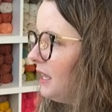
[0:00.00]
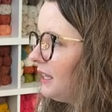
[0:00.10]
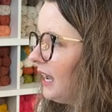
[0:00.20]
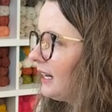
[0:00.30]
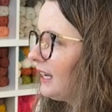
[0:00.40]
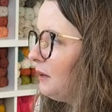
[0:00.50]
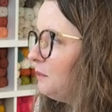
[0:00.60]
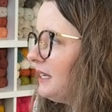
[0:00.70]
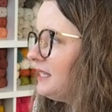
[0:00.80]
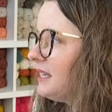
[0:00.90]
that can
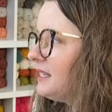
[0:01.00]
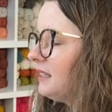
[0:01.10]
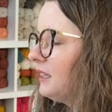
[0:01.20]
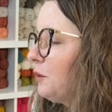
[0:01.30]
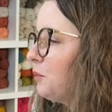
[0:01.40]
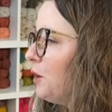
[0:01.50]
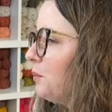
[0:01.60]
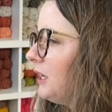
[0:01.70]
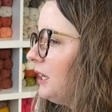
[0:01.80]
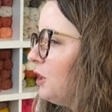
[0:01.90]
be seasonally
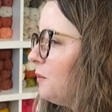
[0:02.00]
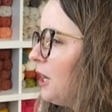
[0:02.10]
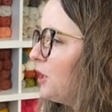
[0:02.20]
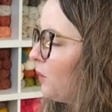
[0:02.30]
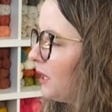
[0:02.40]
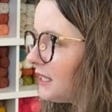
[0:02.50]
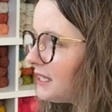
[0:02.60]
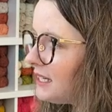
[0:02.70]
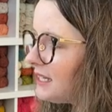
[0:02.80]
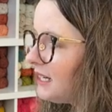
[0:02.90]
appropriate no matter what the
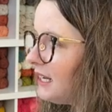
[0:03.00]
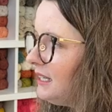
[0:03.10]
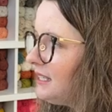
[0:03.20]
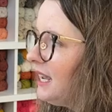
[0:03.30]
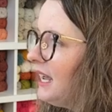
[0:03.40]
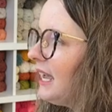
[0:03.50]
season is.